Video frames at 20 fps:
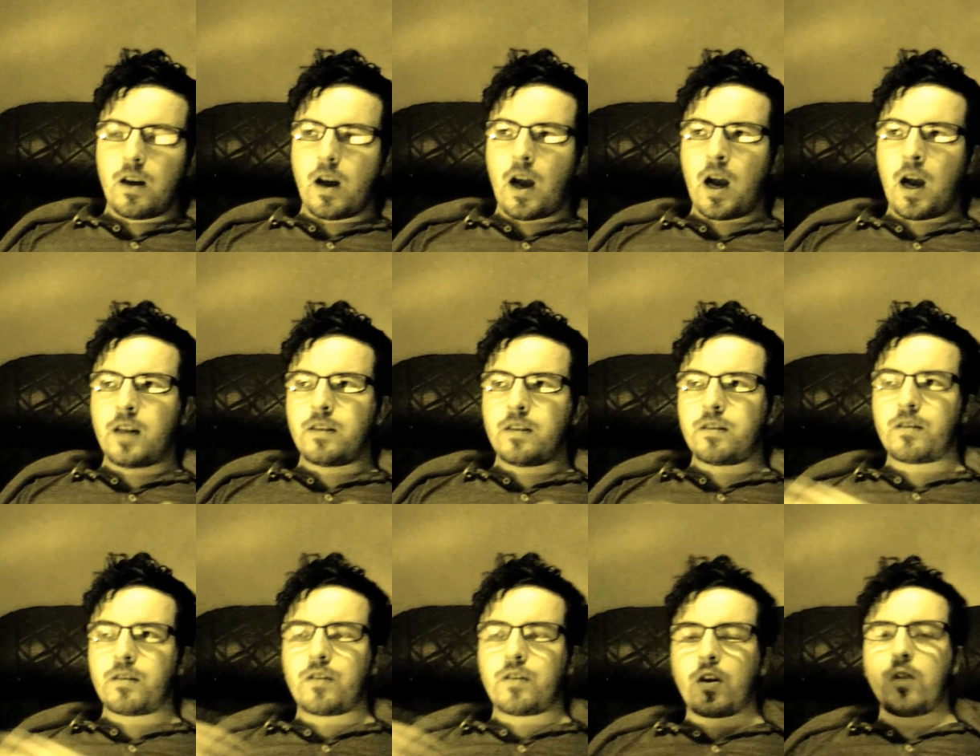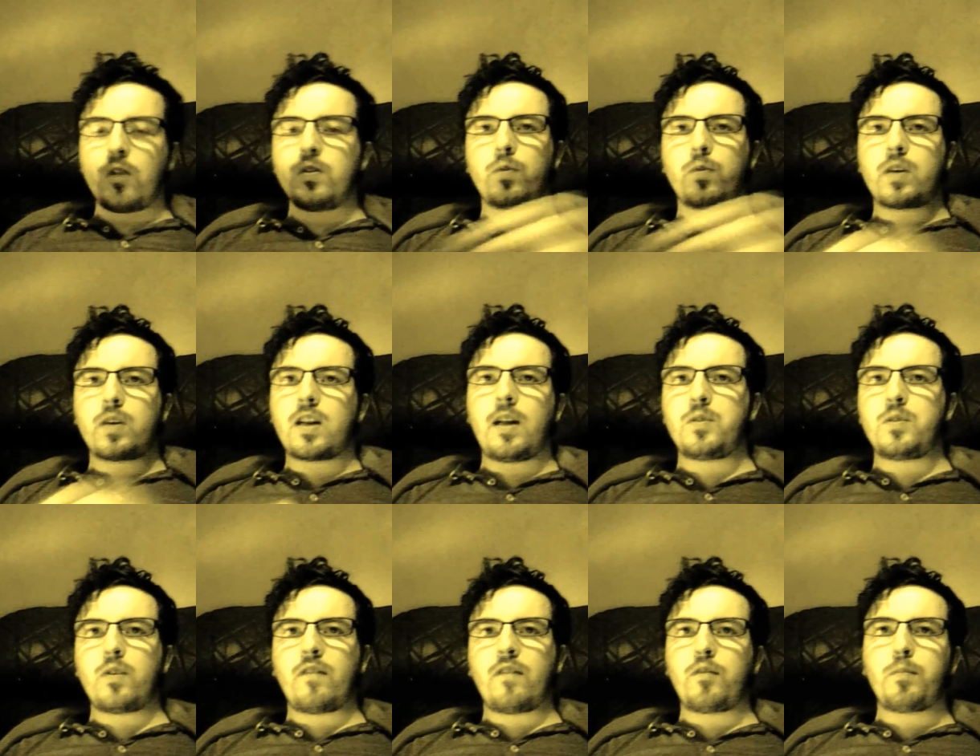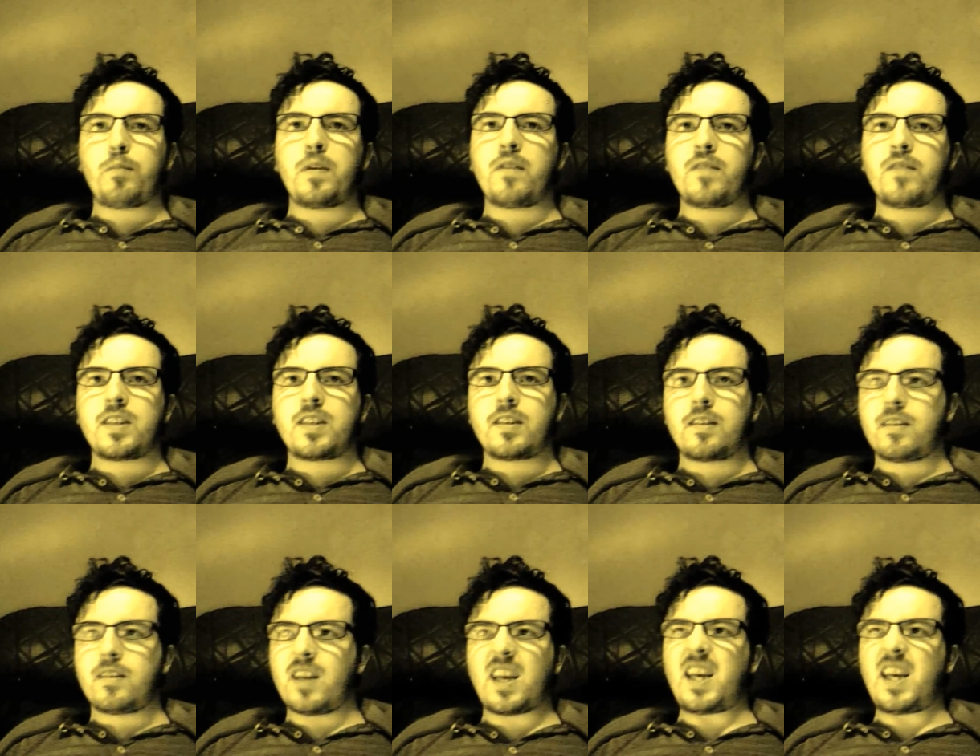and those who are claimed to have a bit of a
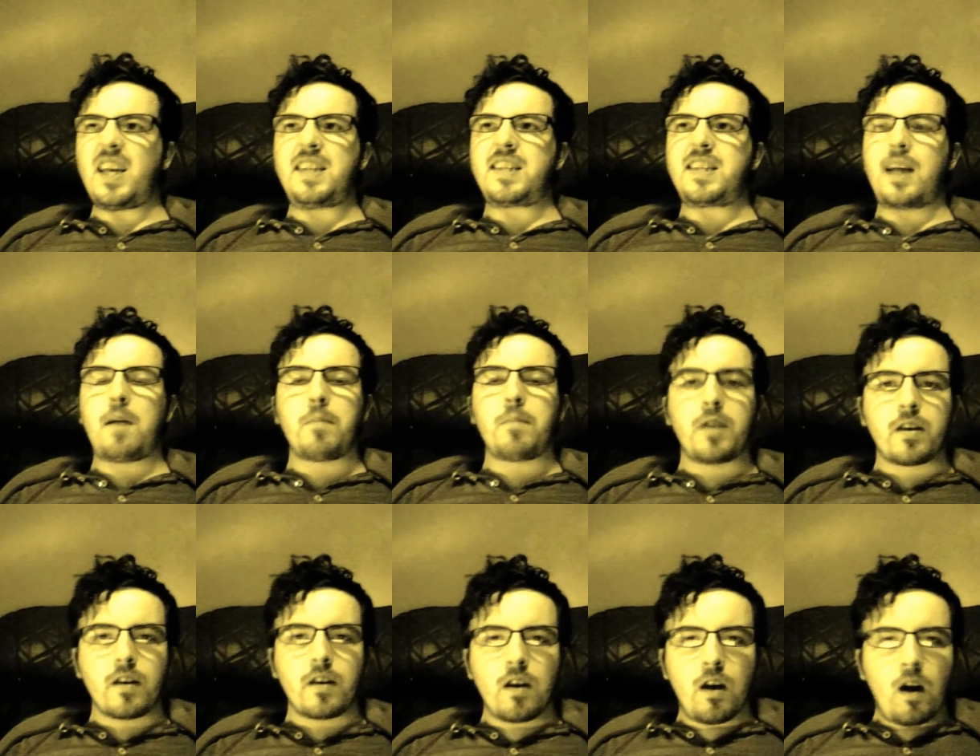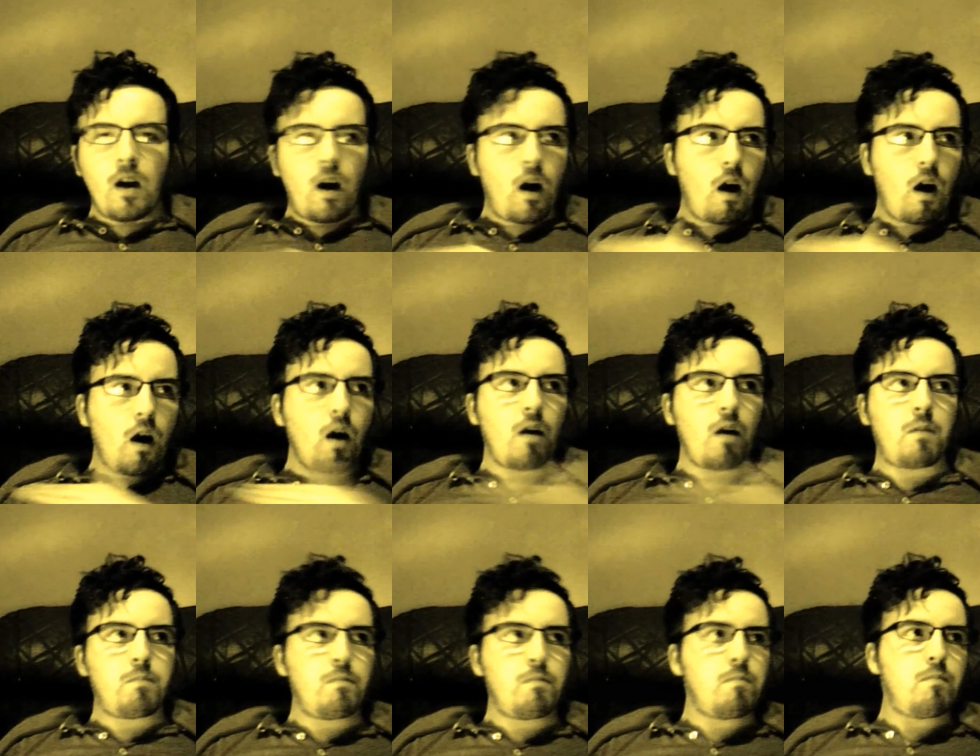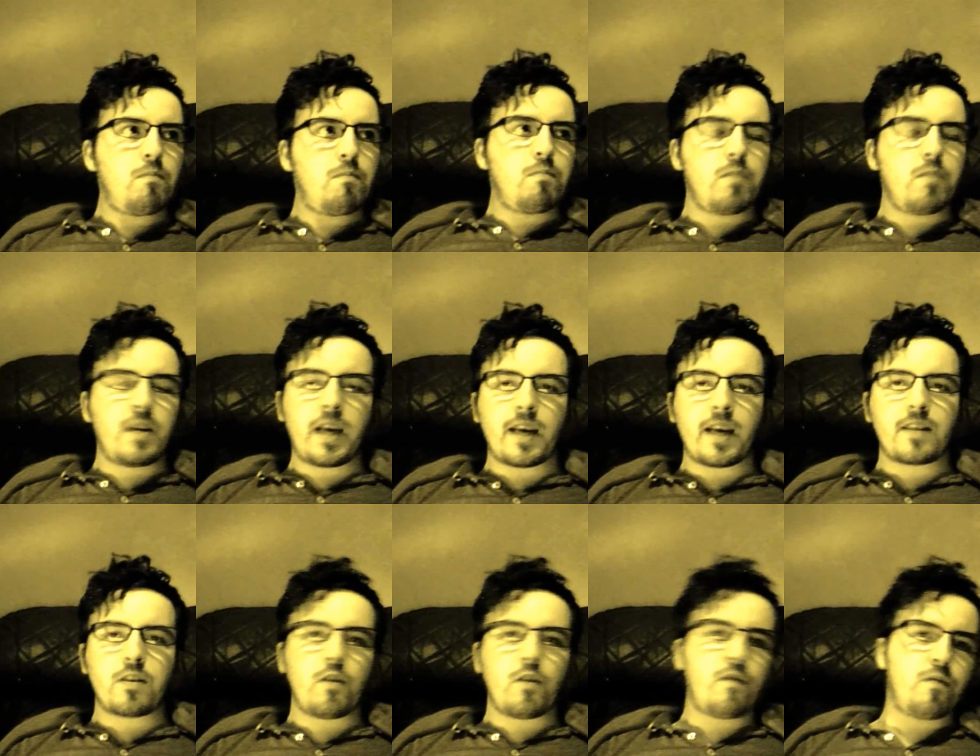dicky tummy are
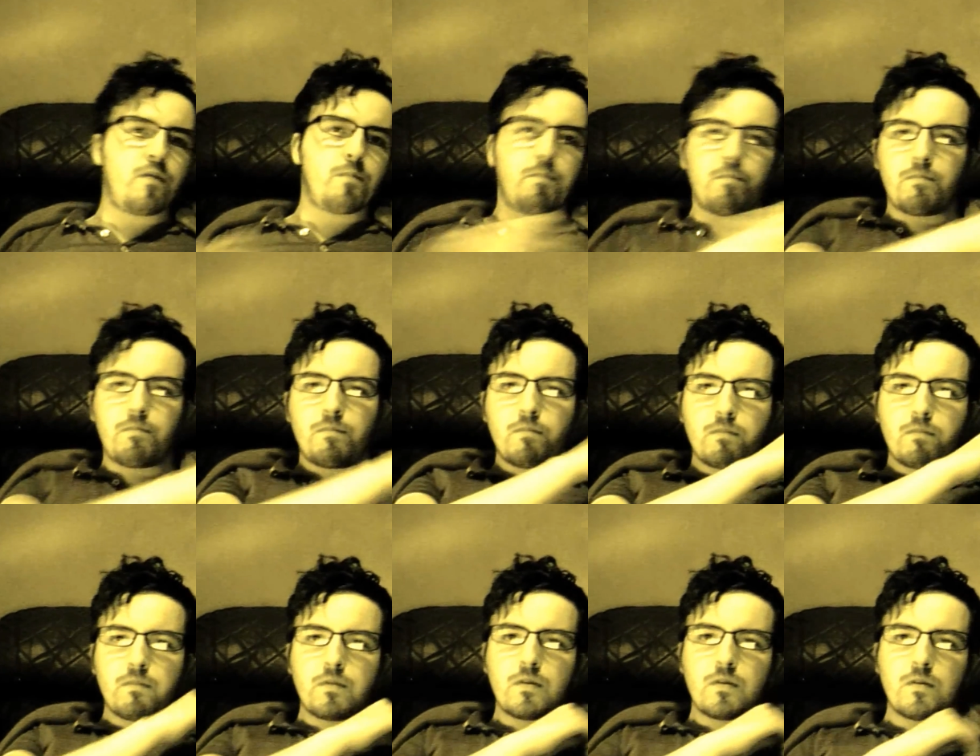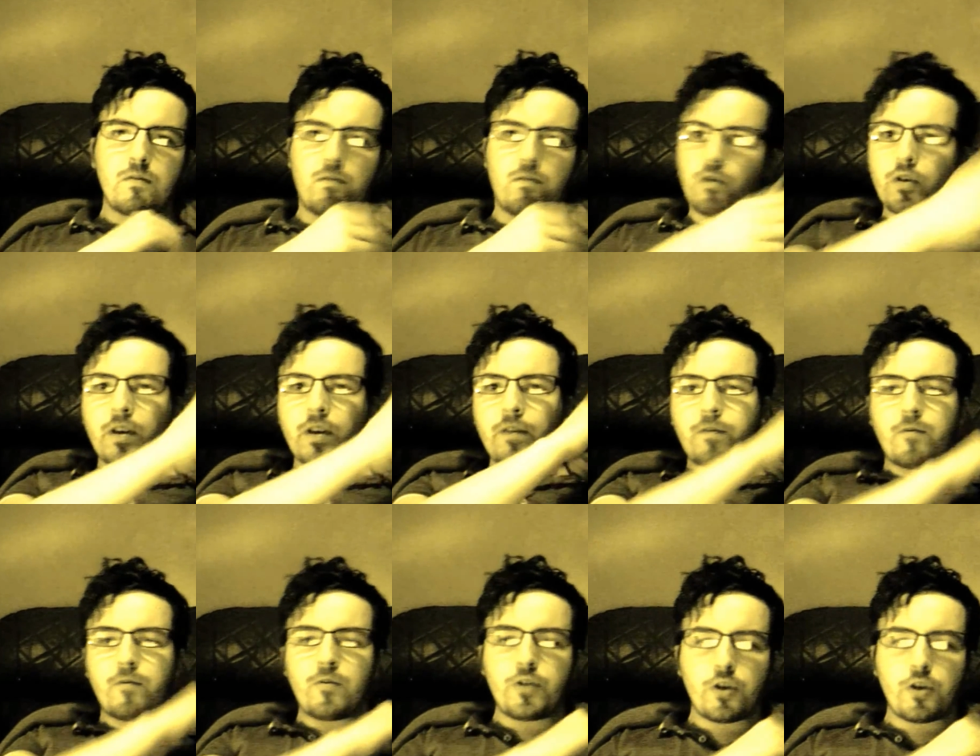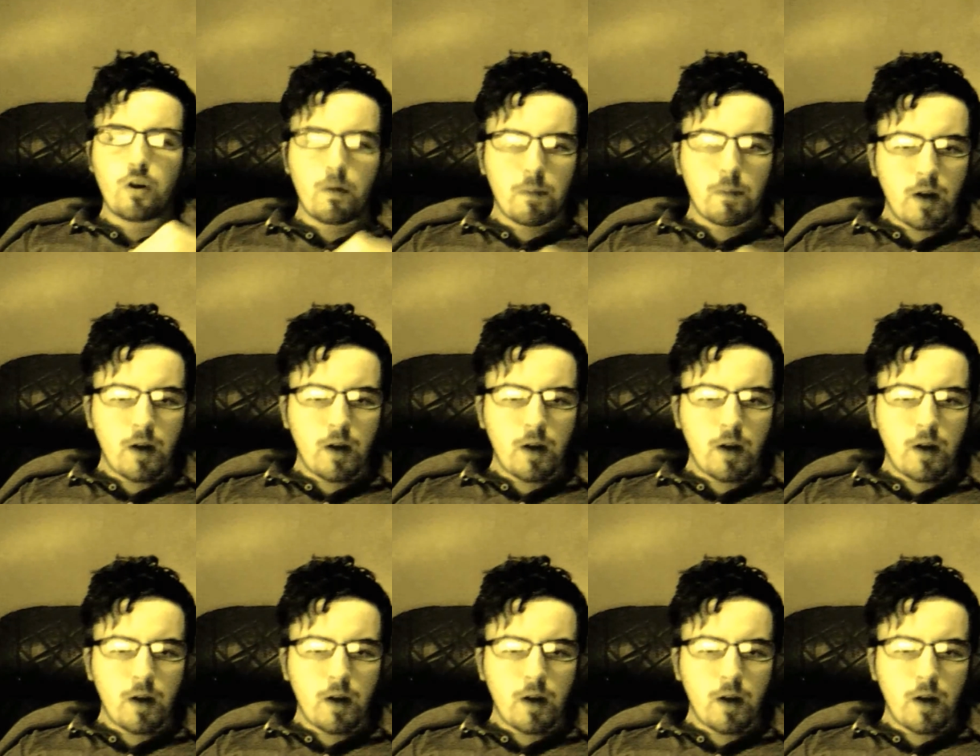kicked off and looking for a job.